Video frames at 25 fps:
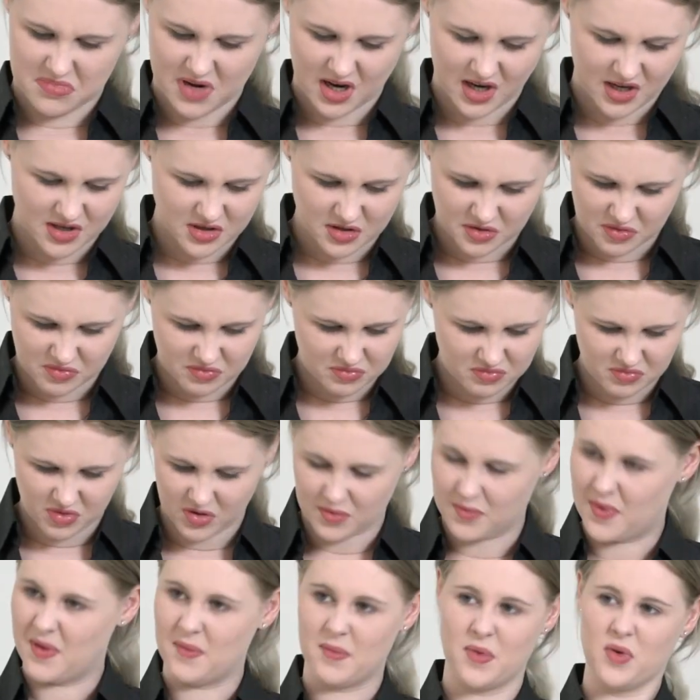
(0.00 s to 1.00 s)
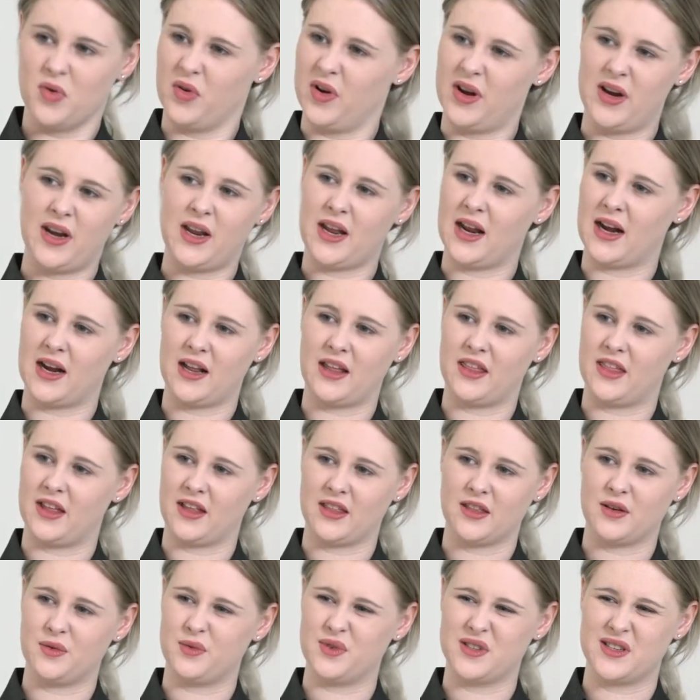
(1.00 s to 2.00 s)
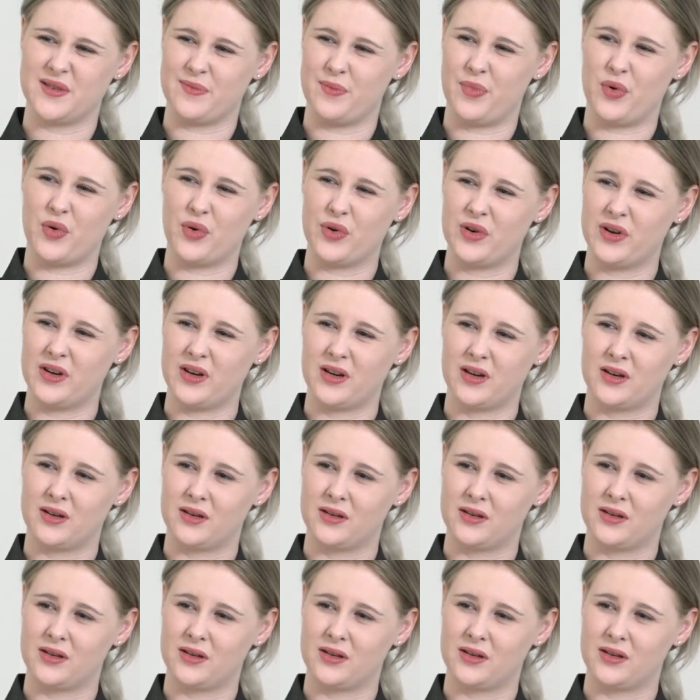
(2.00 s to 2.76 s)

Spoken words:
I don't remember reading anything that was important.